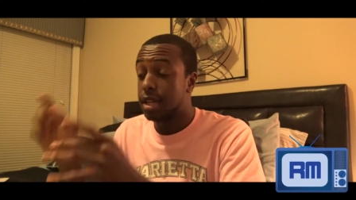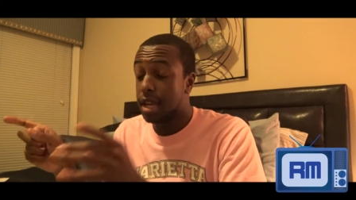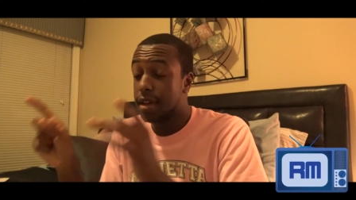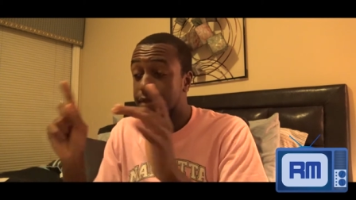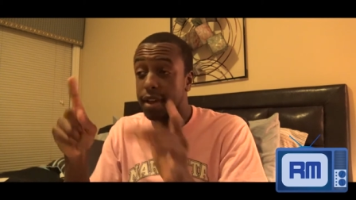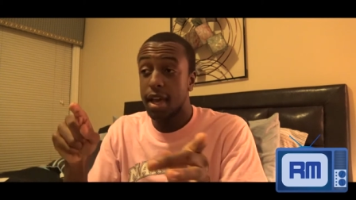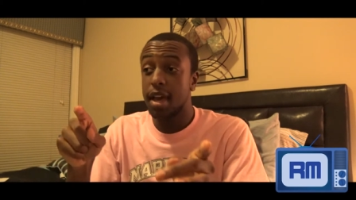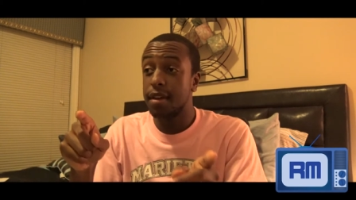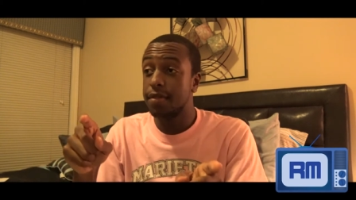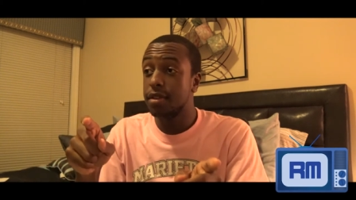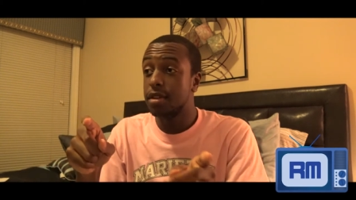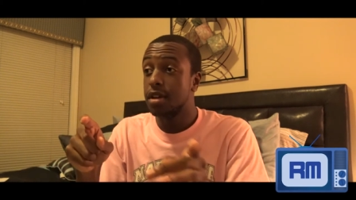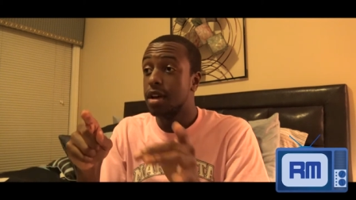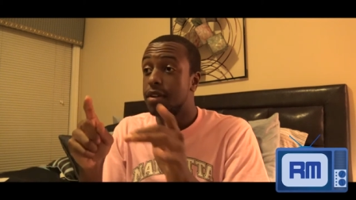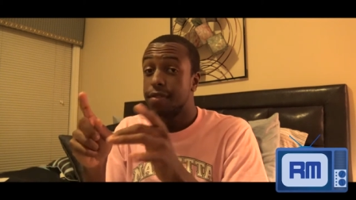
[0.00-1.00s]
never
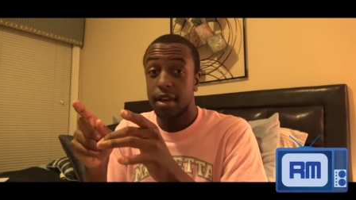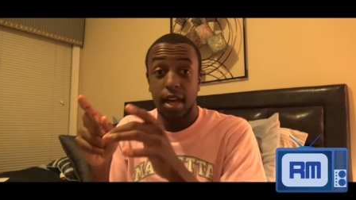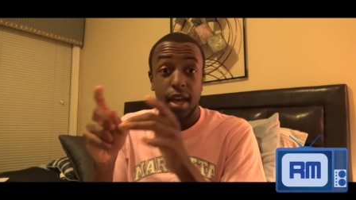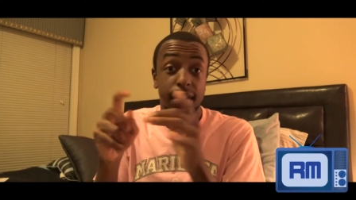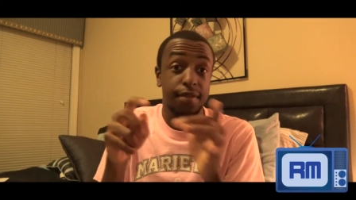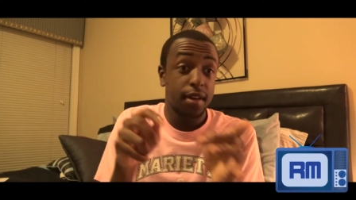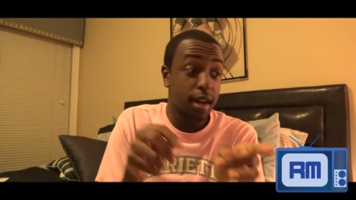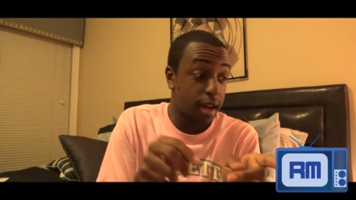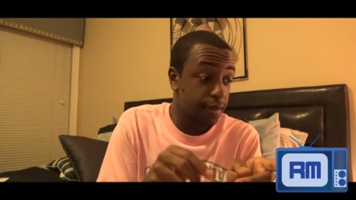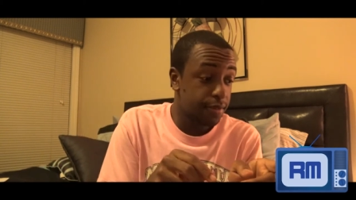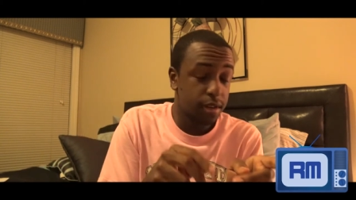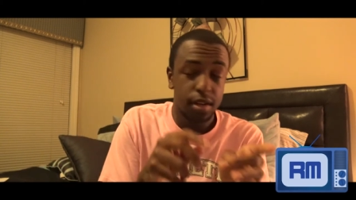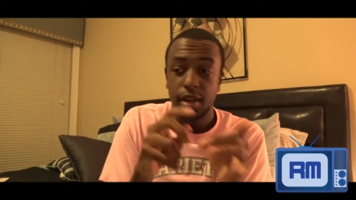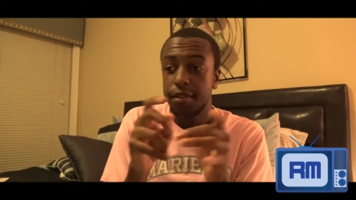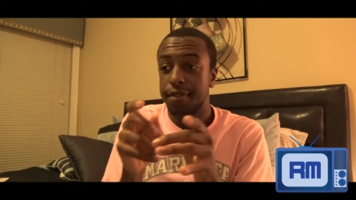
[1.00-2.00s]
ever, forever
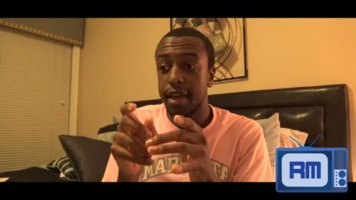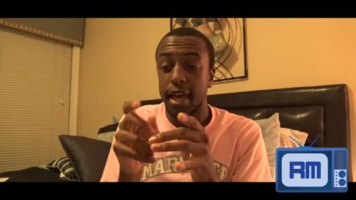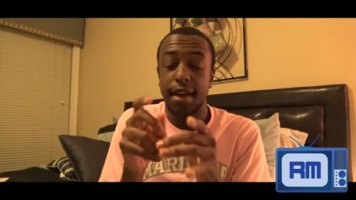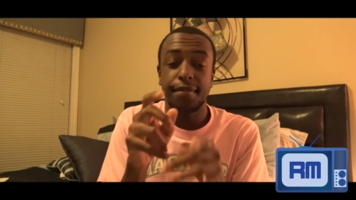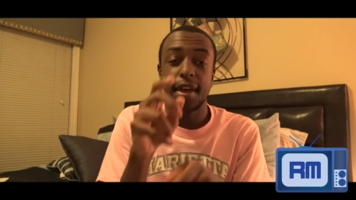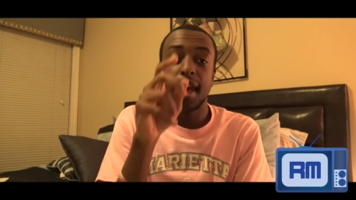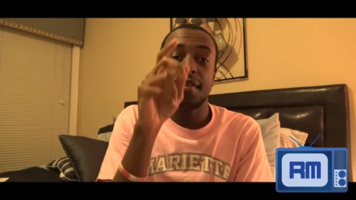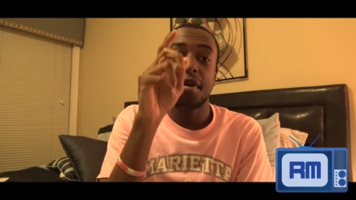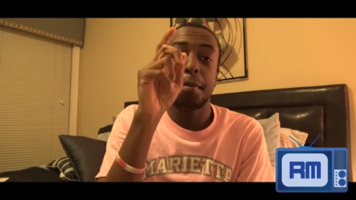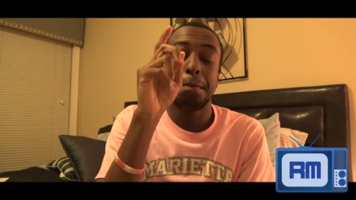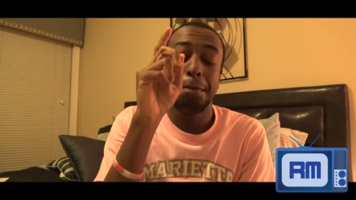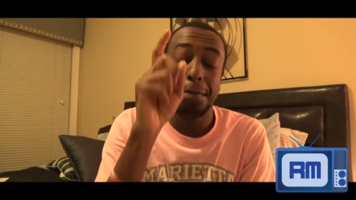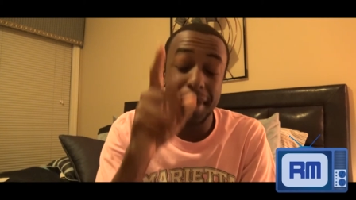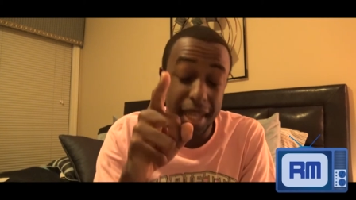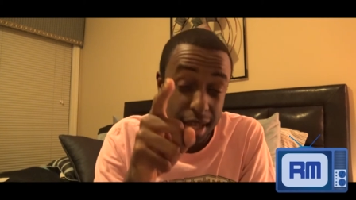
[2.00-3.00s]
ever, forever ever
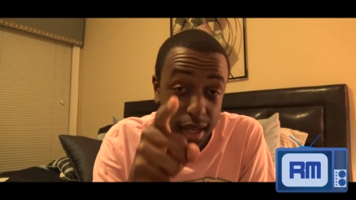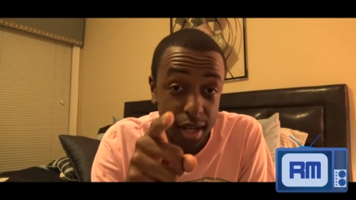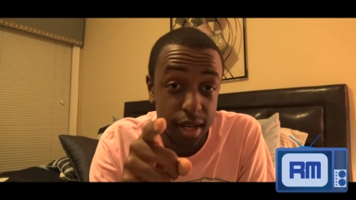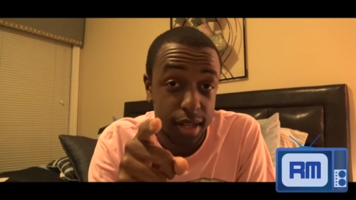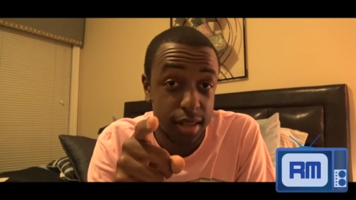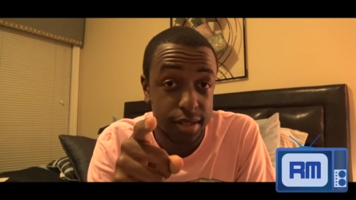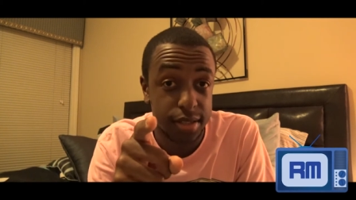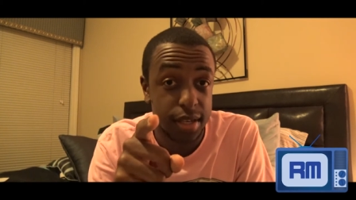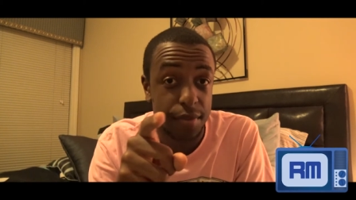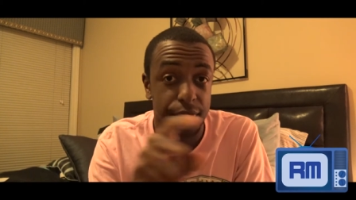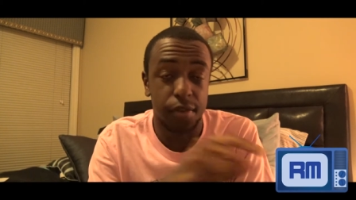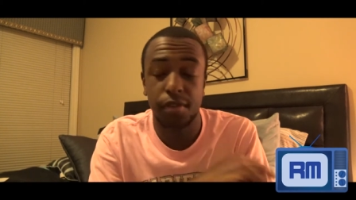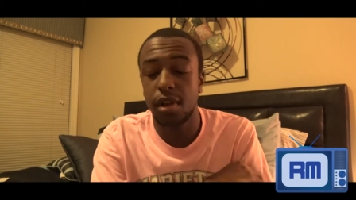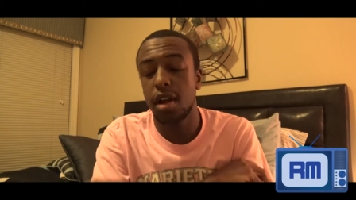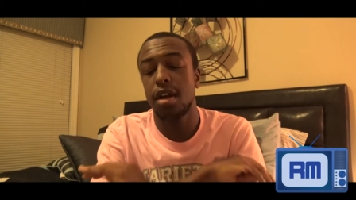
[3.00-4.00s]
be another
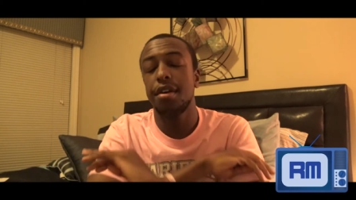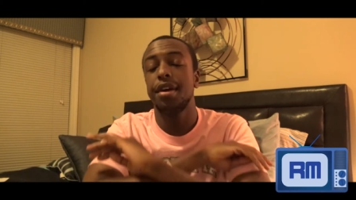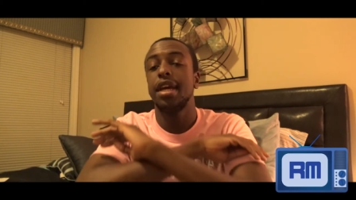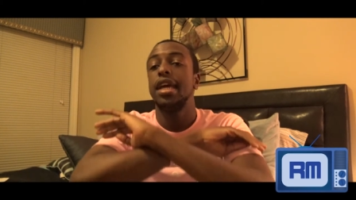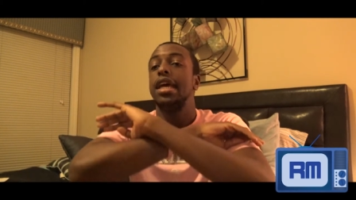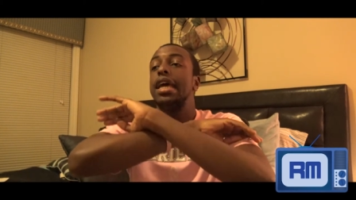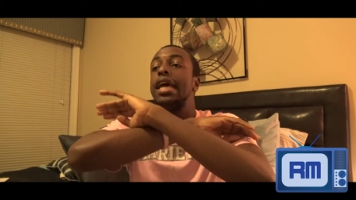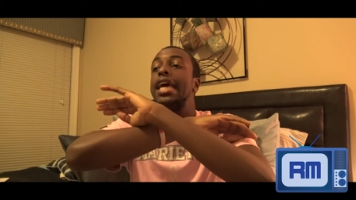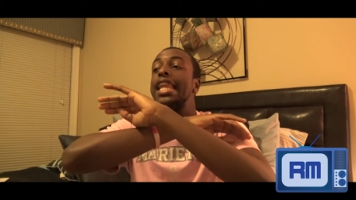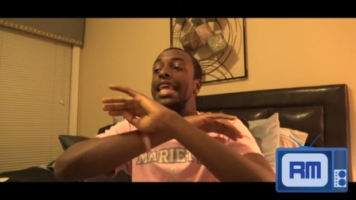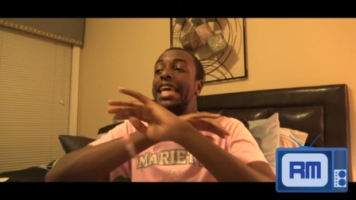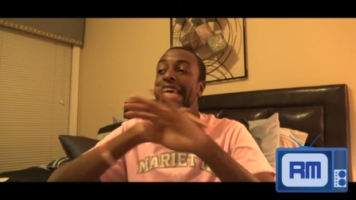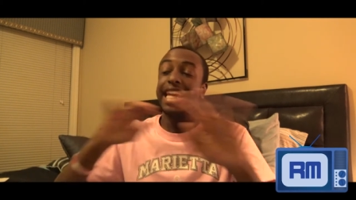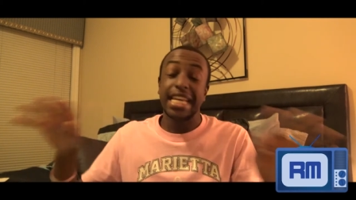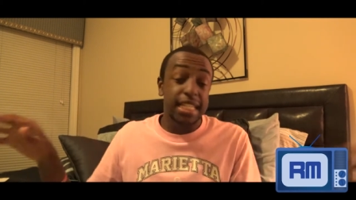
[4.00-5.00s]
Stephen Curry in the
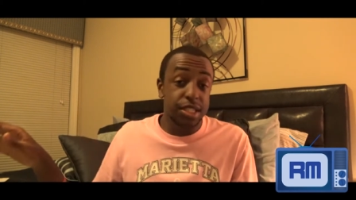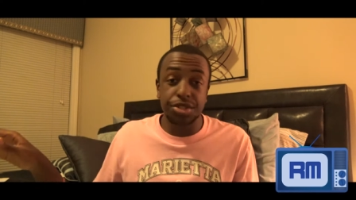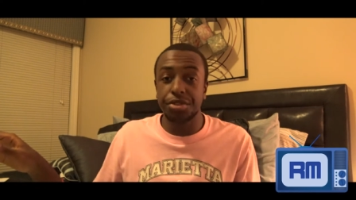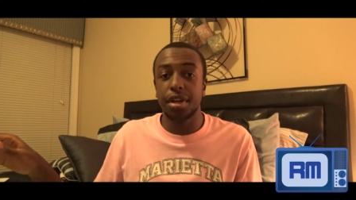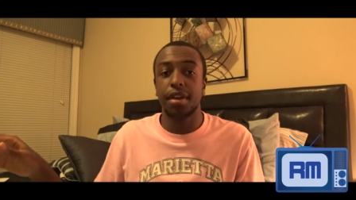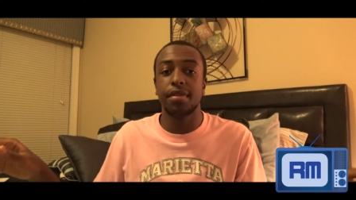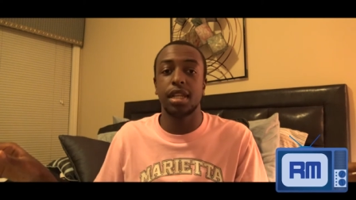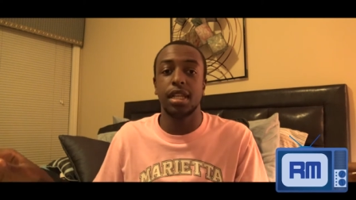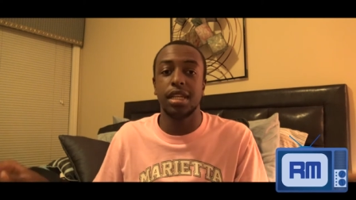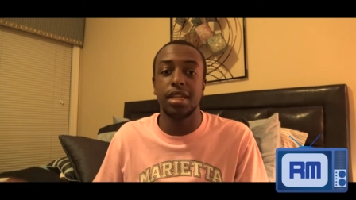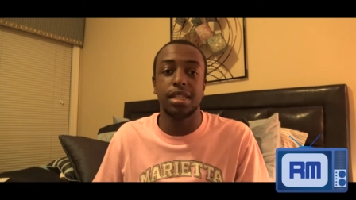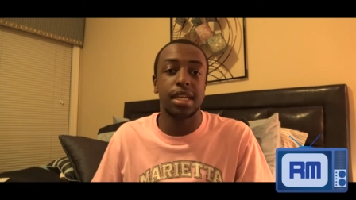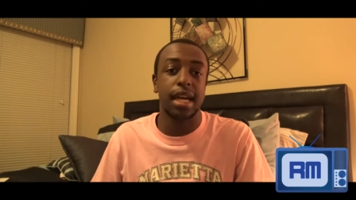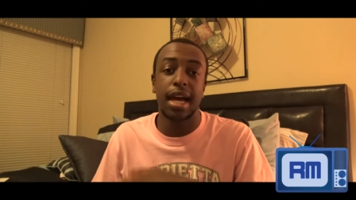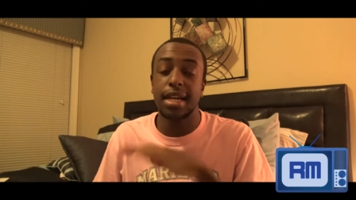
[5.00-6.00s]
history of the
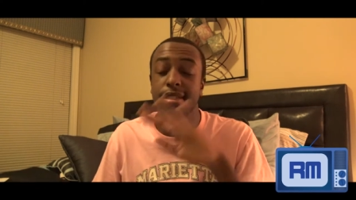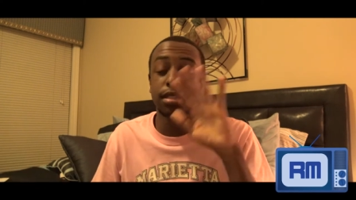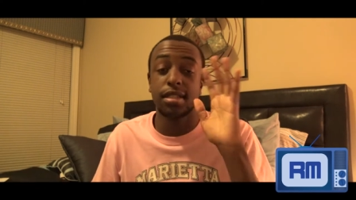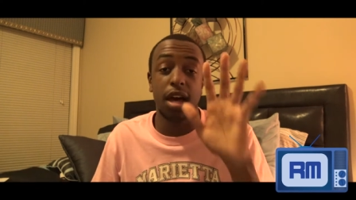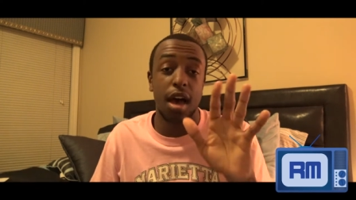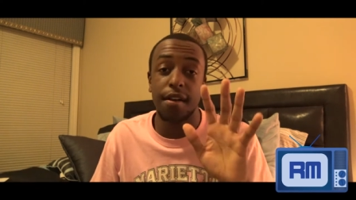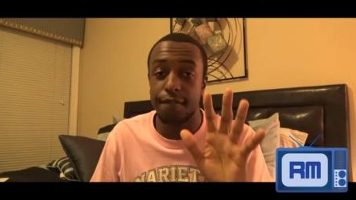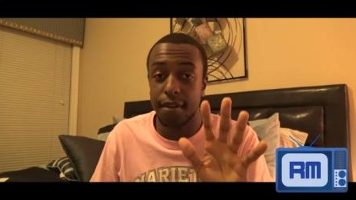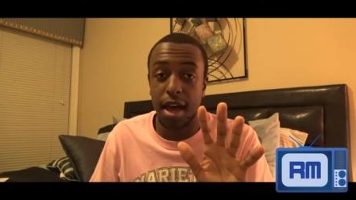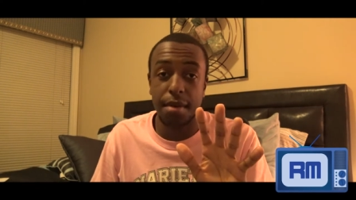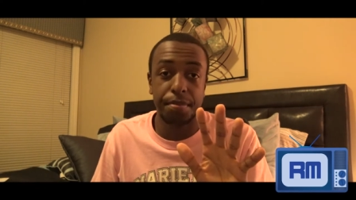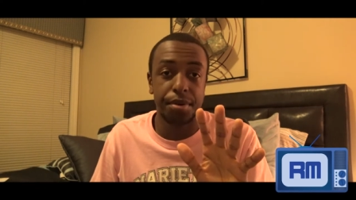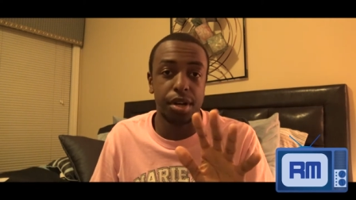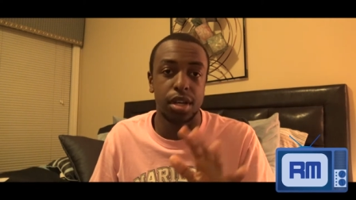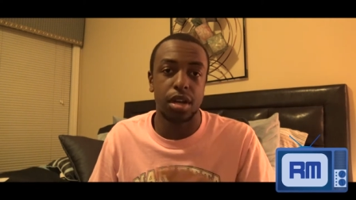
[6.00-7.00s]
league. The guy's the top
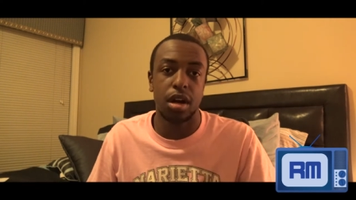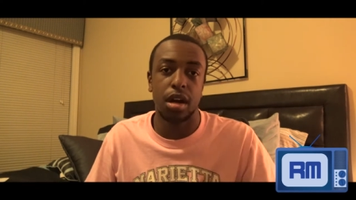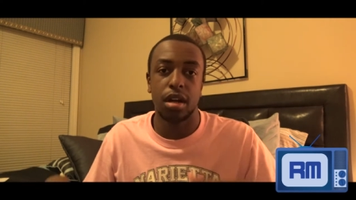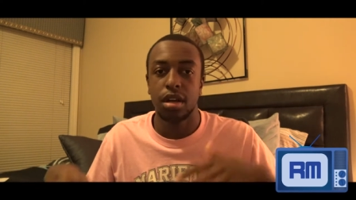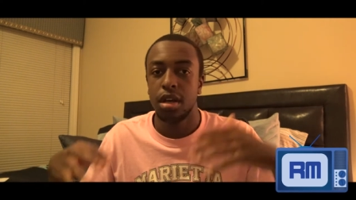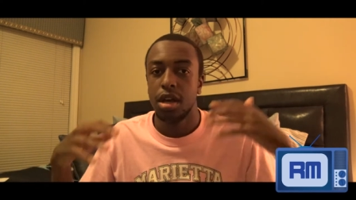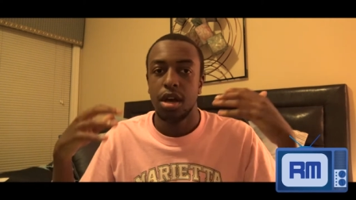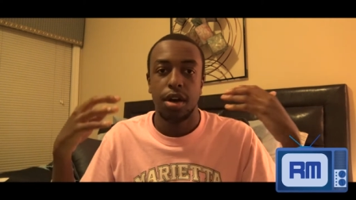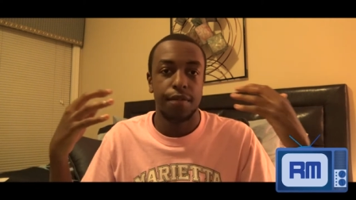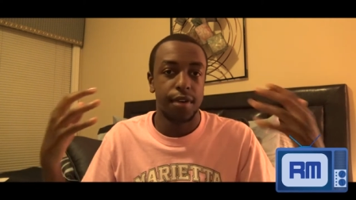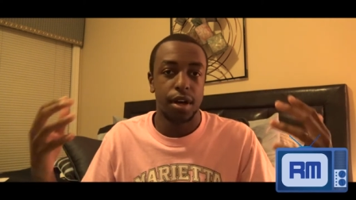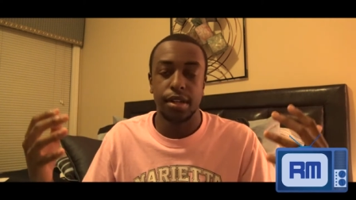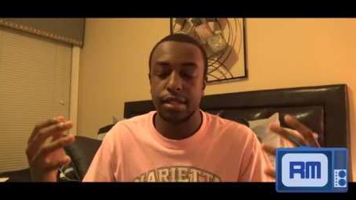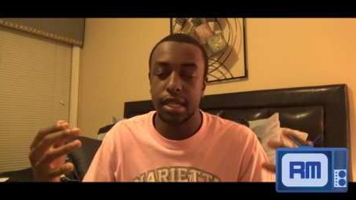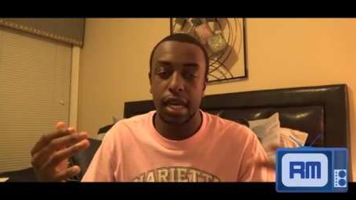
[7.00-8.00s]
five point guard of
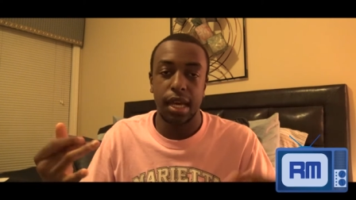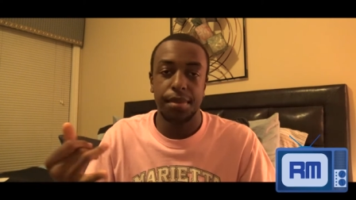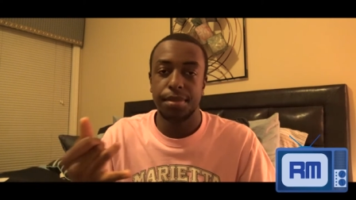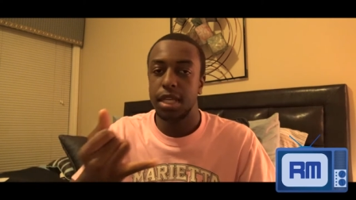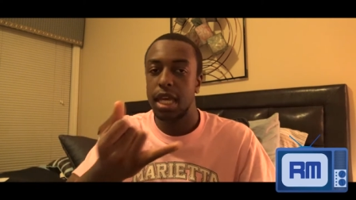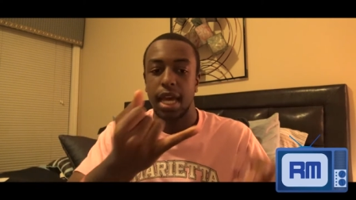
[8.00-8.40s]
all time. You